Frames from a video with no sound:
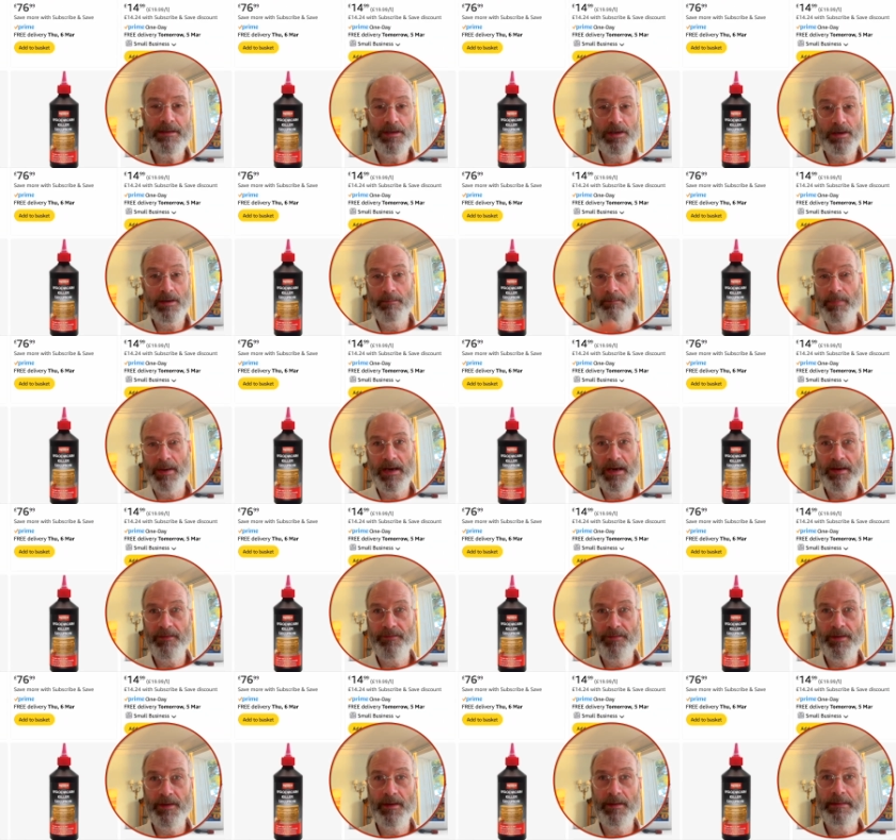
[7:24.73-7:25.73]
you can buy
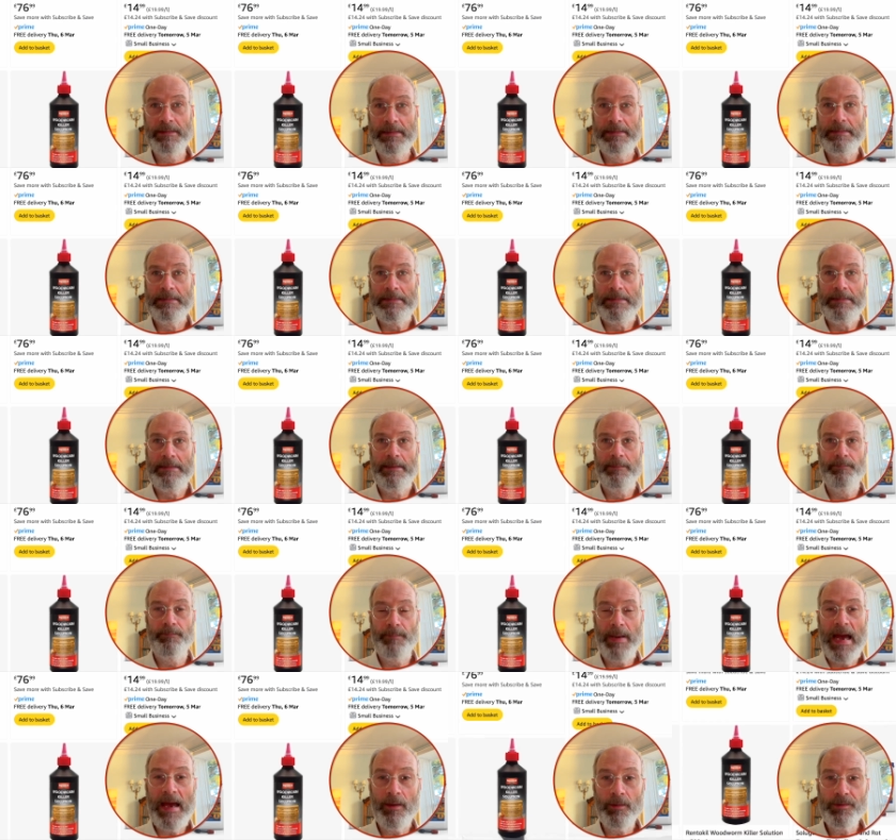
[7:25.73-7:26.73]
for
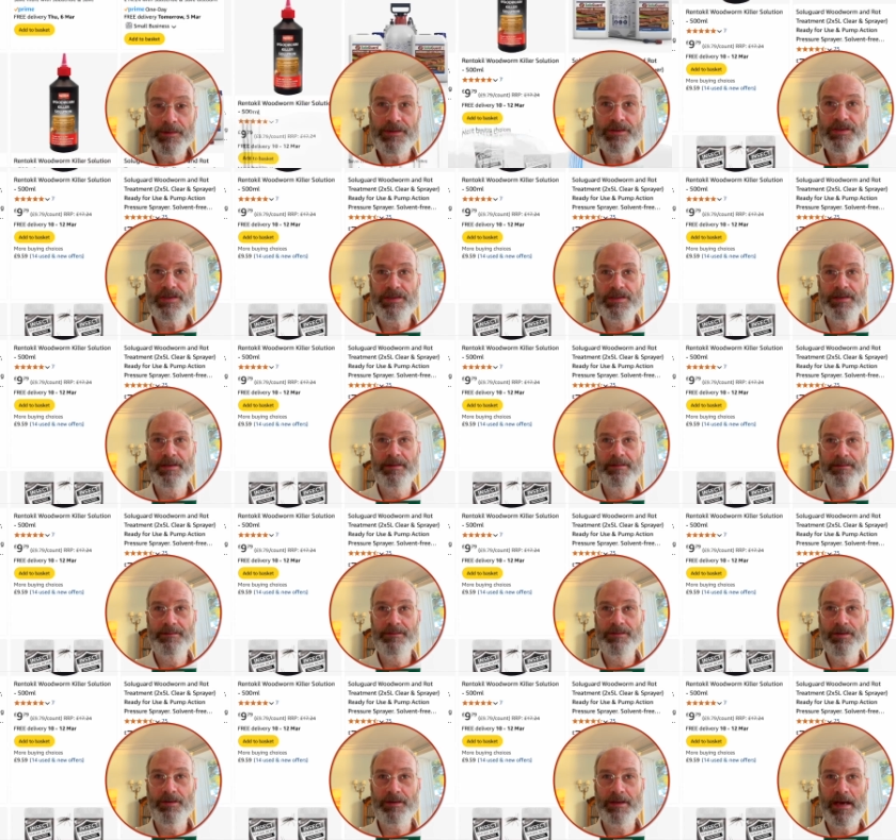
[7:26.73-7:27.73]
pounds,
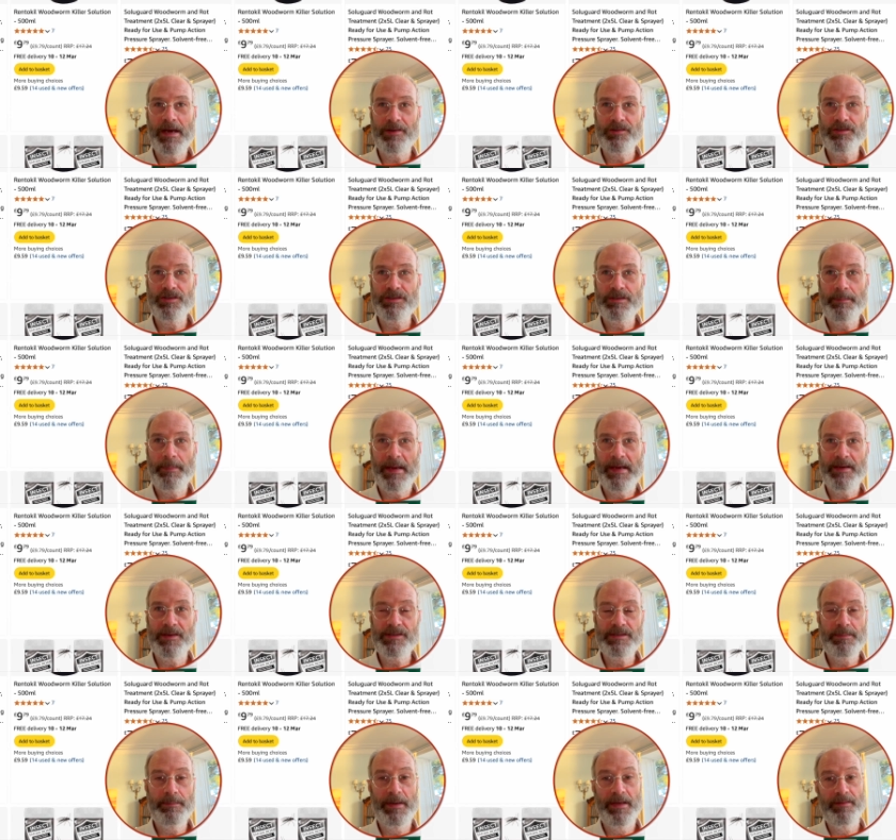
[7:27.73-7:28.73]
not hundreds of
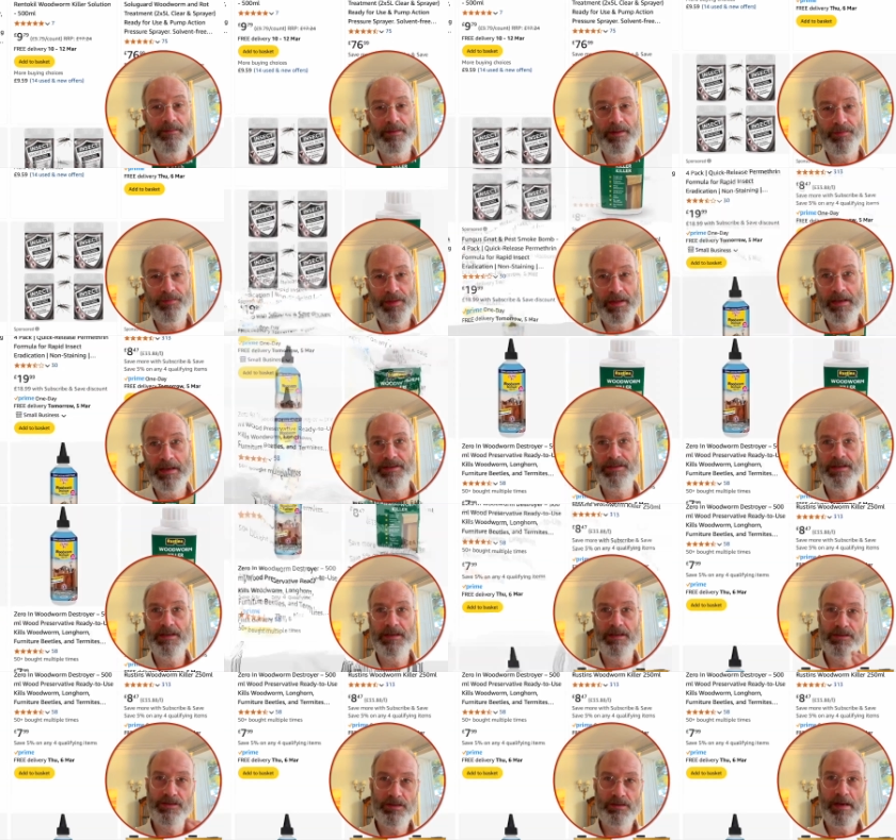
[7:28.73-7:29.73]
pounds. But the thing is that
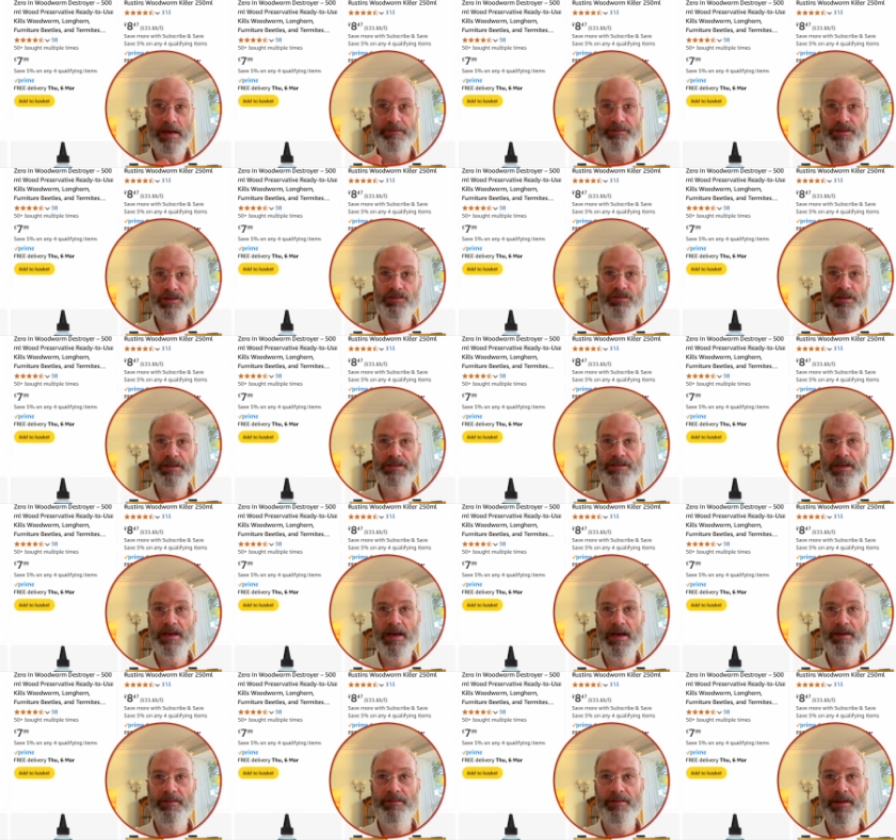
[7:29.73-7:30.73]
you do have to treat it
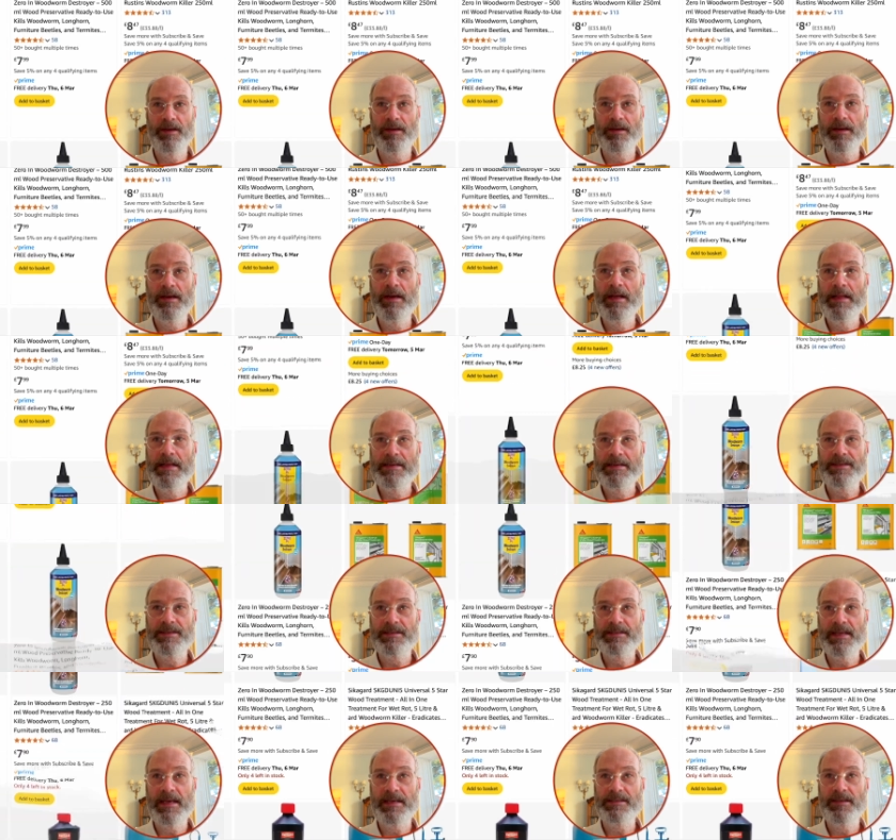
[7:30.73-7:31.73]
over
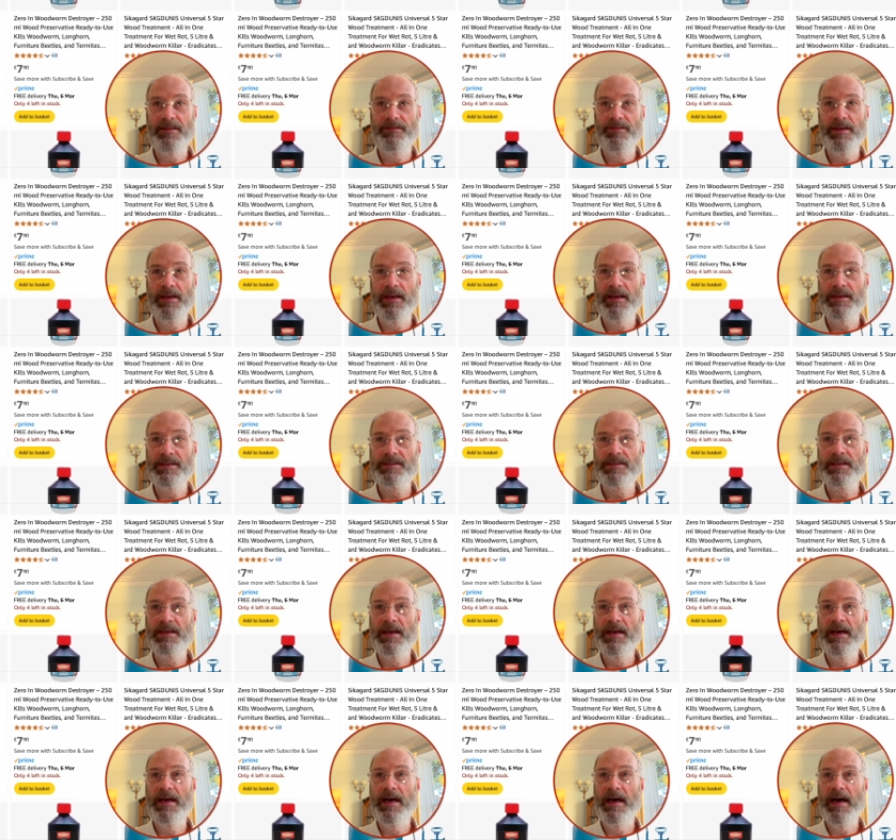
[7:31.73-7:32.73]
successive years.
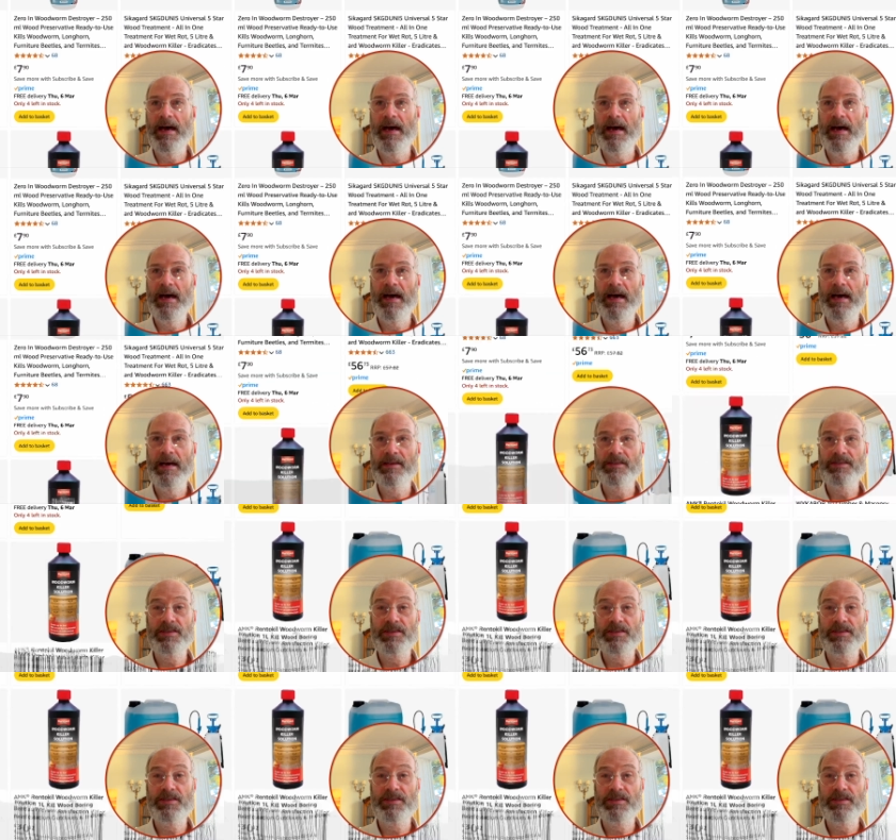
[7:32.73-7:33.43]
But